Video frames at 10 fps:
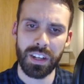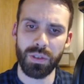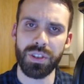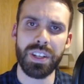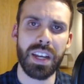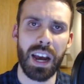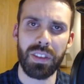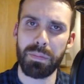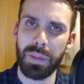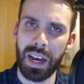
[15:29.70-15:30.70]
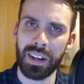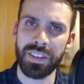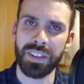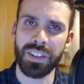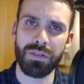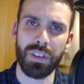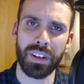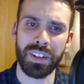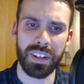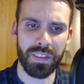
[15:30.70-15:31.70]
to see how the balance is
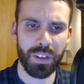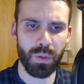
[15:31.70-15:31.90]
struck in different